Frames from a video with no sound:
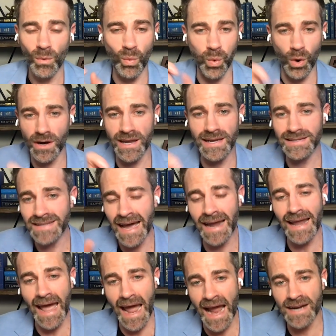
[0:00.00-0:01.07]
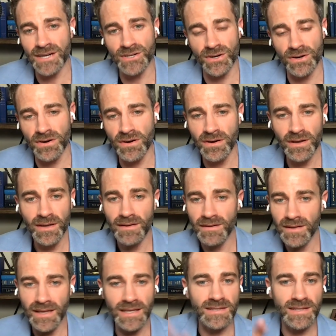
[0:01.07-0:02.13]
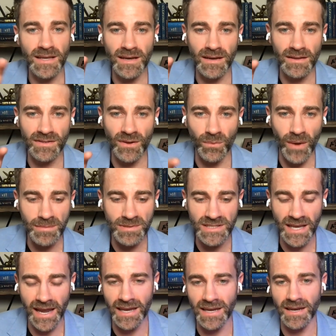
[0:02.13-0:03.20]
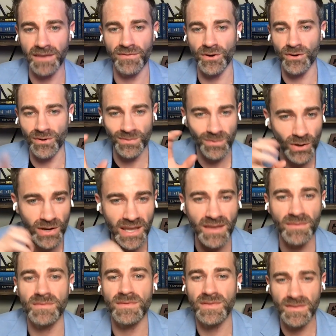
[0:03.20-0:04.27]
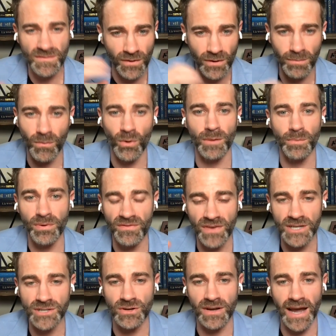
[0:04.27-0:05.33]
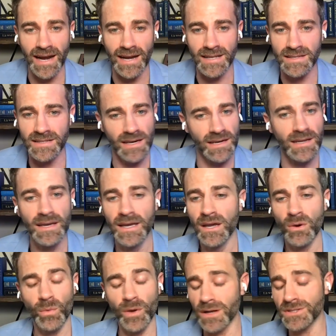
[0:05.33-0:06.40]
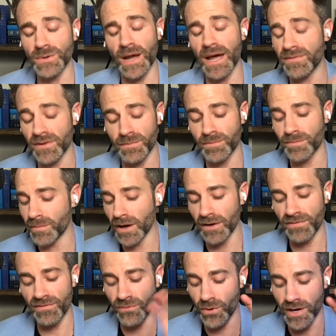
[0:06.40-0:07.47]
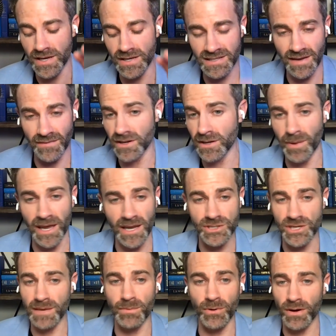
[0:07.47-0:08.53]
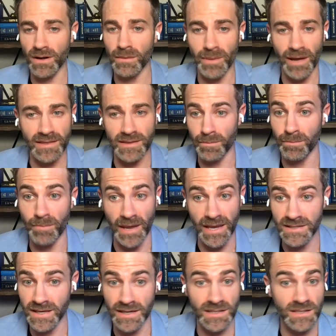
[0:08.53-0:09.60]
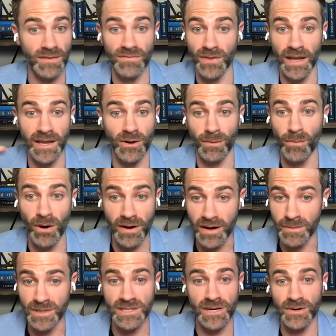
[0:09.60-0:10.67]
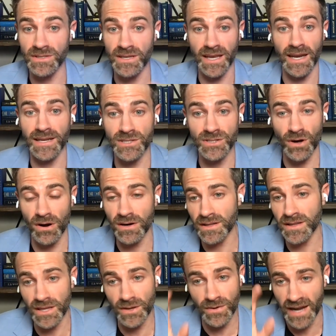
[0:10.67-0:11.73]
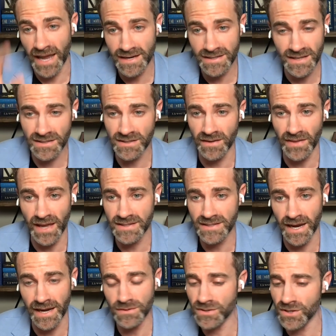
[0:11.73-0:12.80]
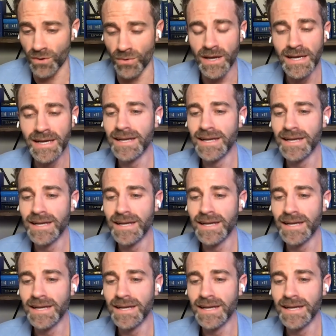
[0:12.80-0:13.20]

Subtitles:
Working.actor is the website if you're looking for more professional guidance. And we also have a free 70-page ebook about the basics of like your marketing materials and getting started that you can access on that site. So